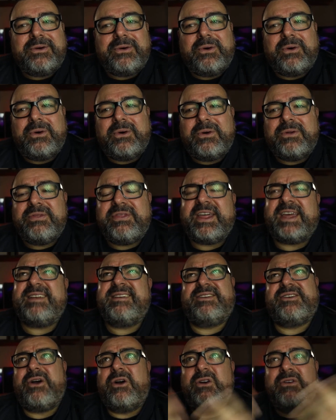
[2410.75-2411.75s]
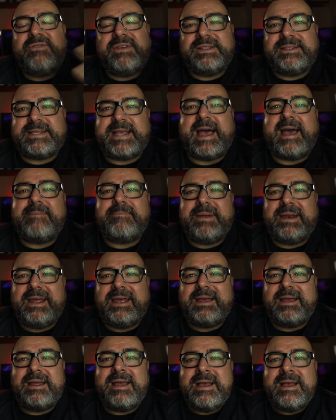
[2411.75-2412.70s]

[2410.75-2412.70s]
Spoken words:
or that COVID's happening